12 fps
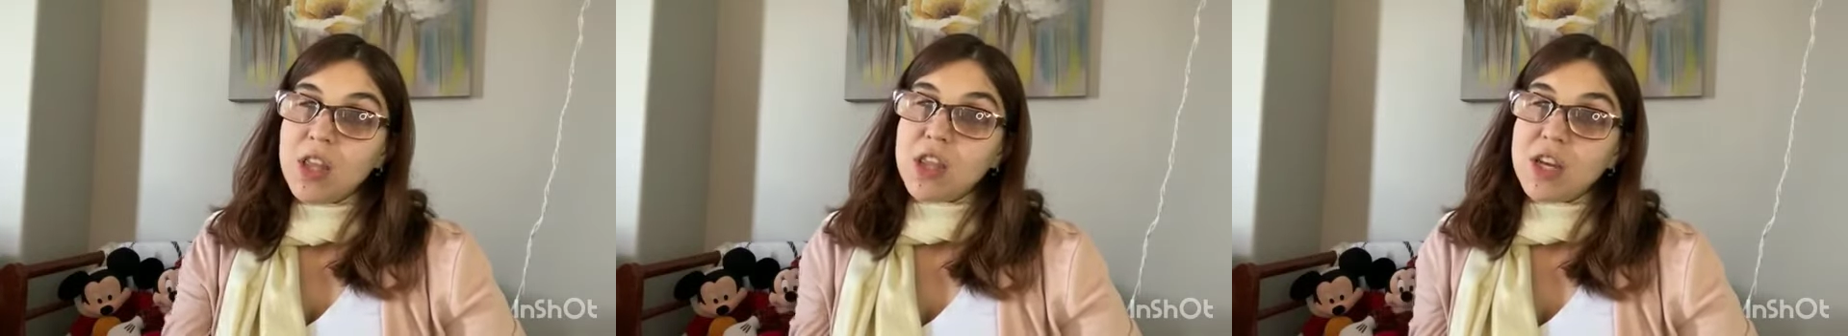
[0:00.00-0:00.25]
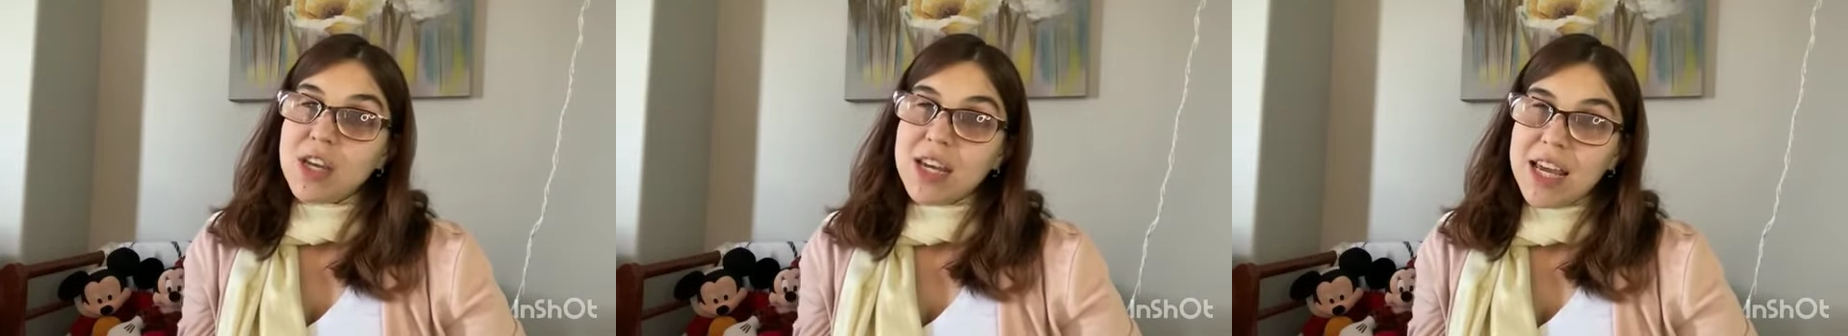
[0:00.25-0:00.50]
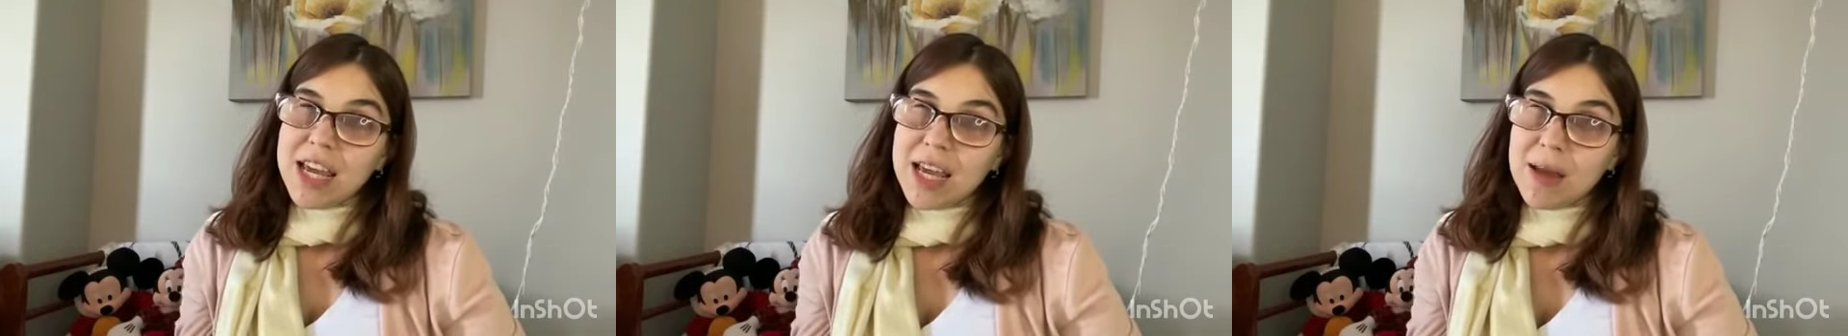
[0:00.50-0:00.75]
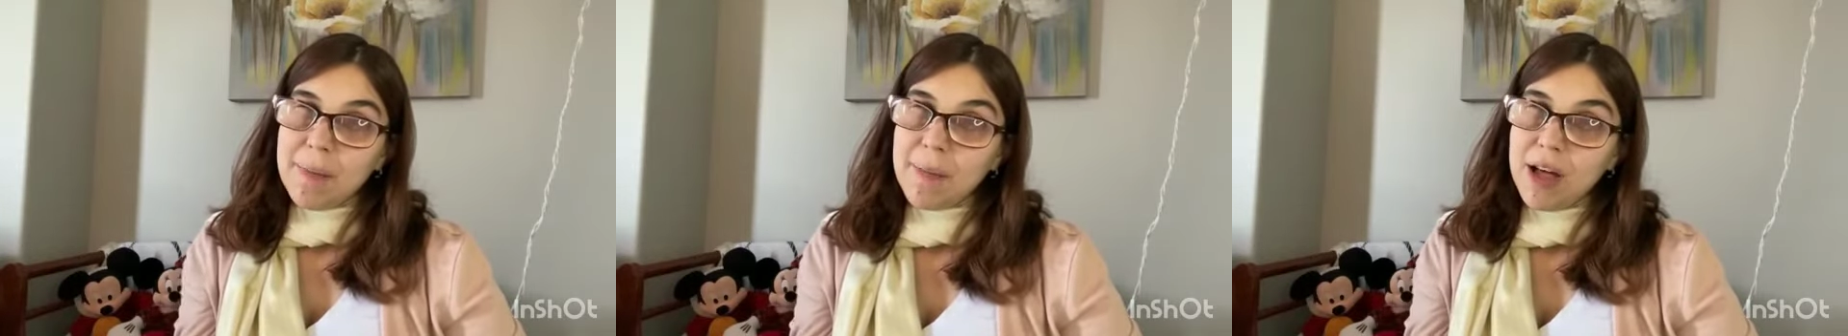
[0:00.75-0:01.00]
the
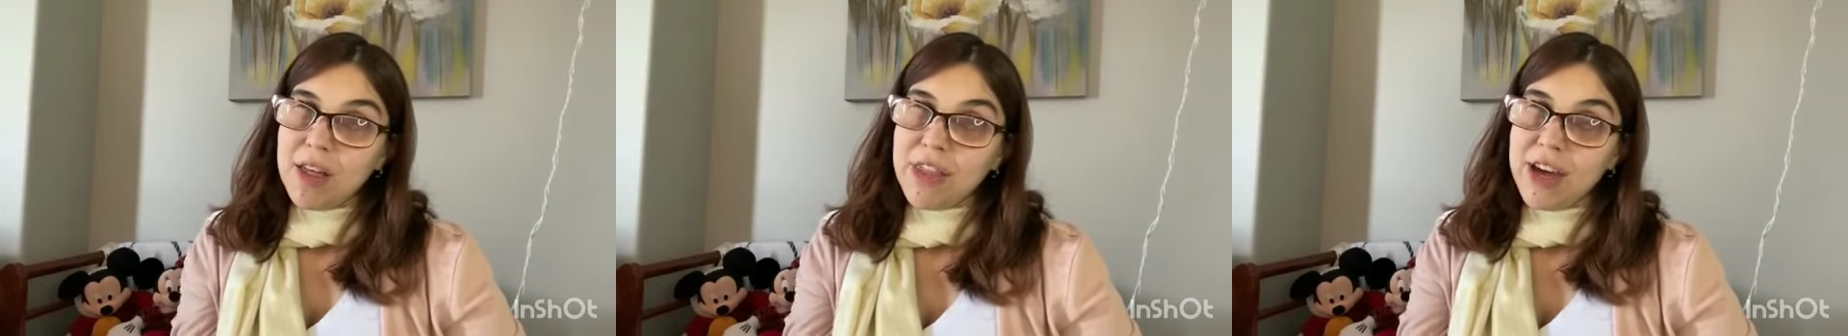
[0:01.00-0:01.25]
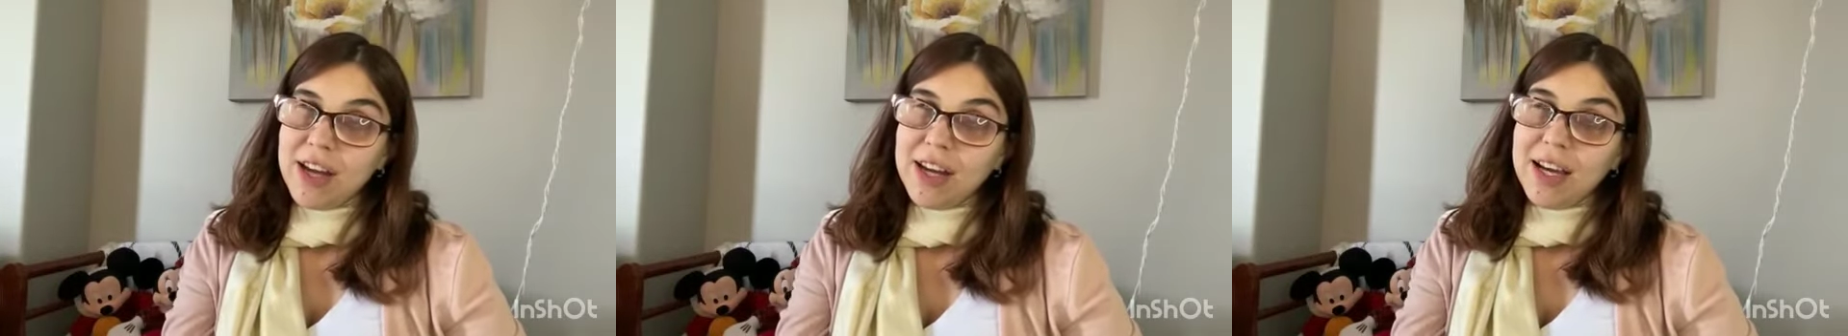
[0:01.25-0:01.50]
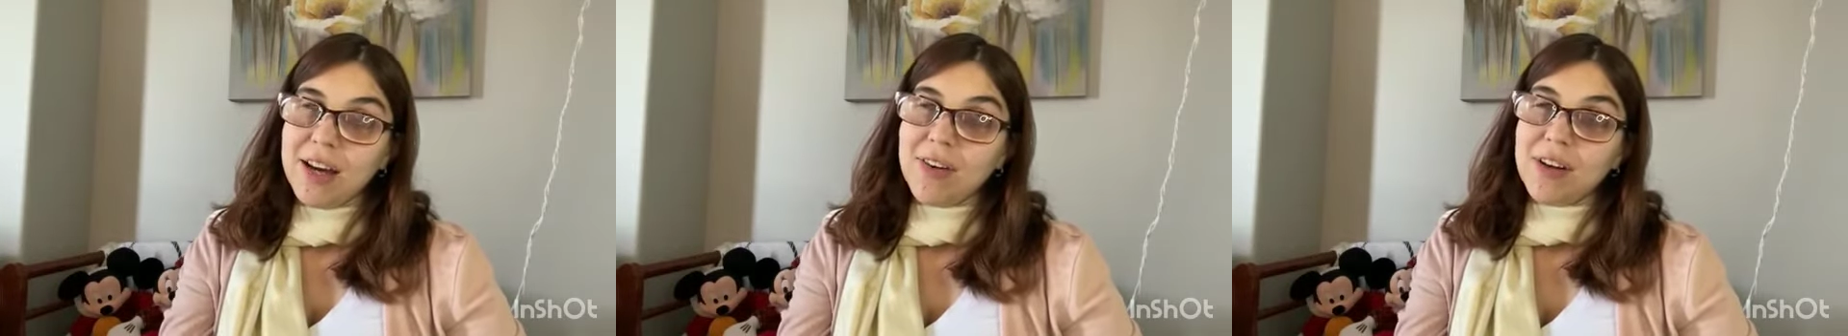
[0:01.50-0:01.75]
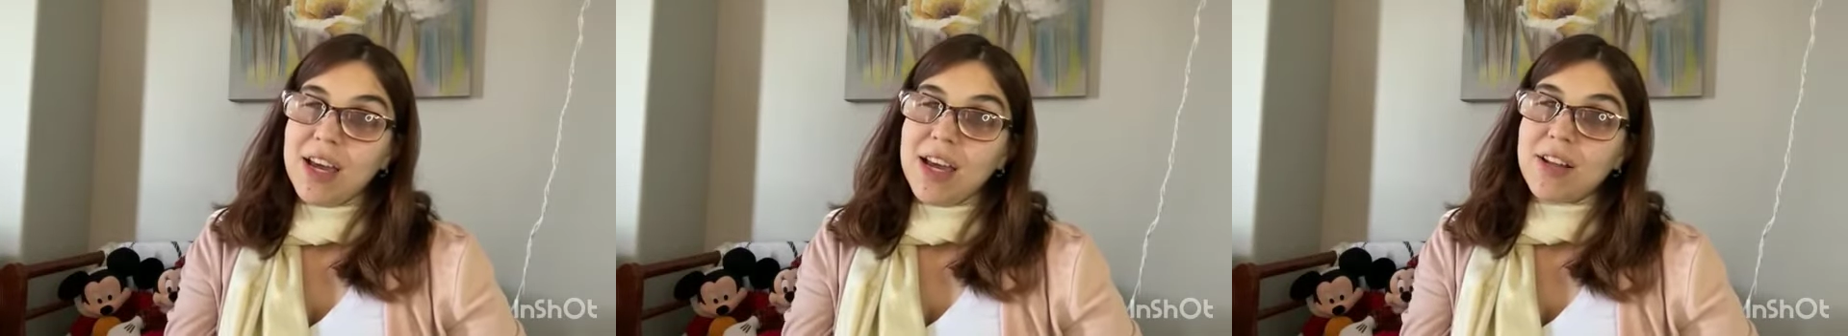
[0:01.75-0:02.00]
name of that
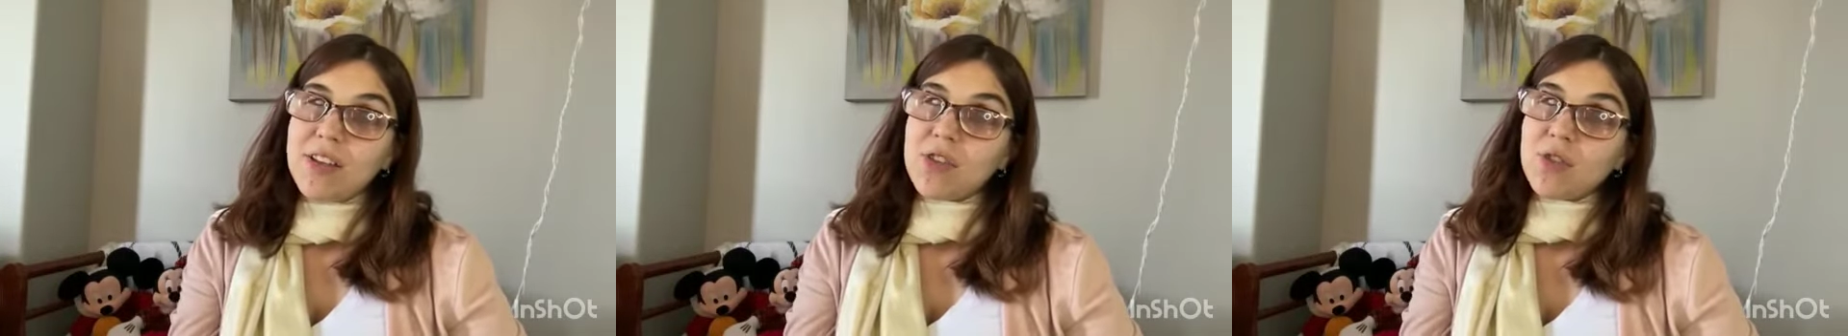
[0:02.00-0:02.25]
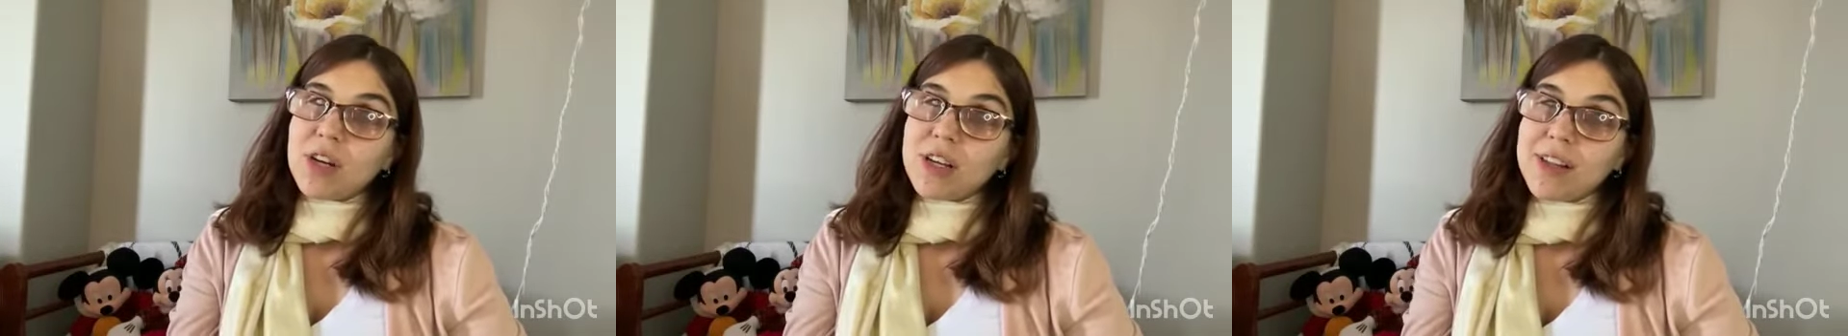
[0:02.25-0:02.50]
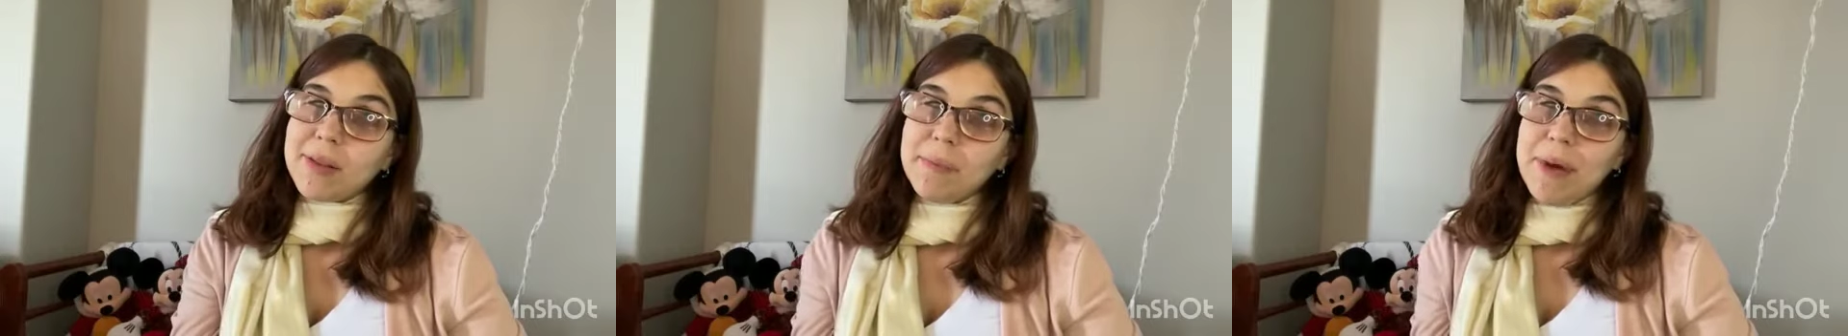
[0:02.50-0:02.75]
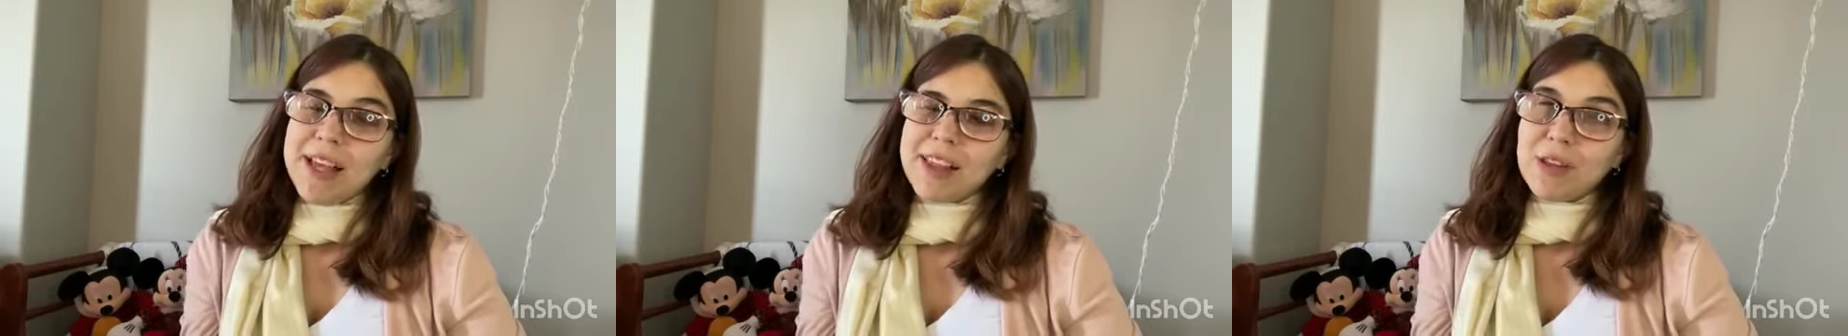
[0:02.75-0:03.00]
noun and sort of
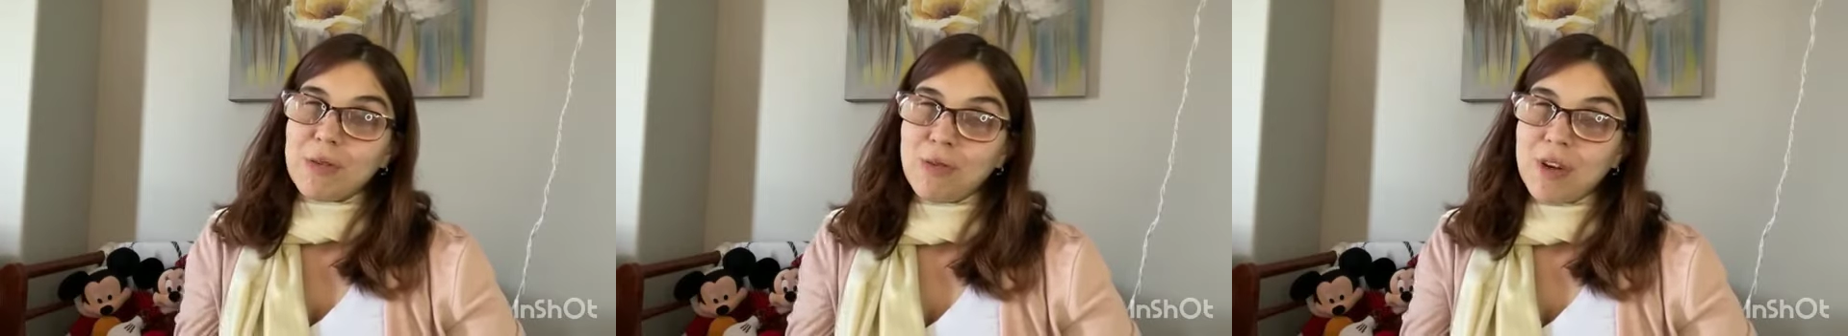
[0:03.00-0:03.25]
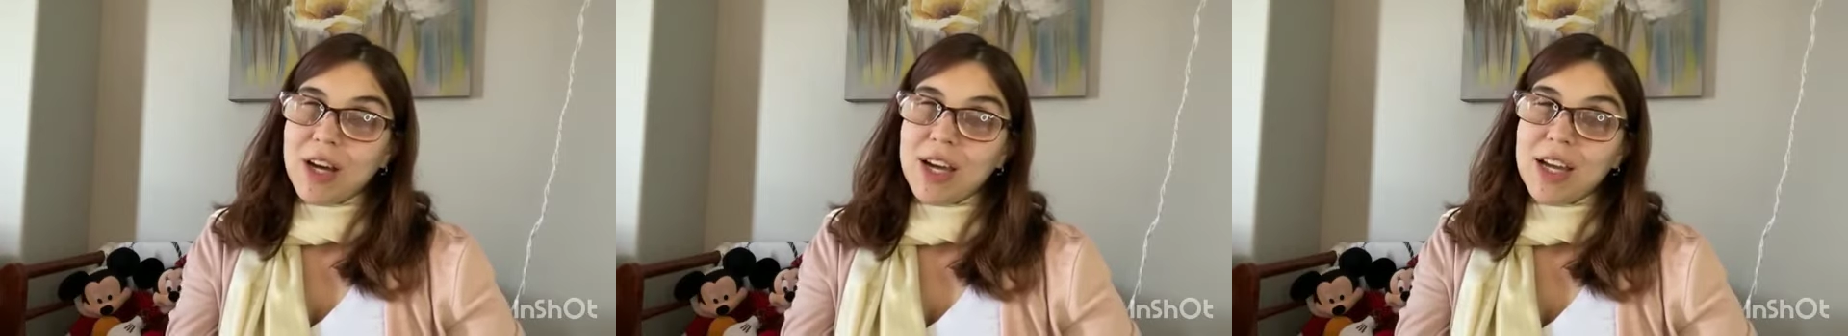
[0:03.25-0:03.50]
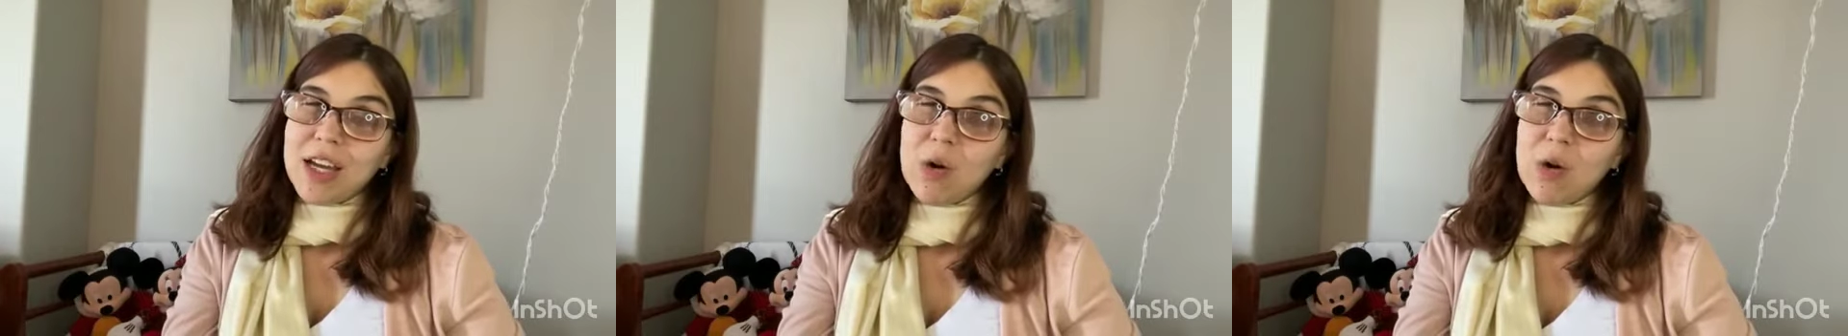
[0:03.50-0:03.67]
specify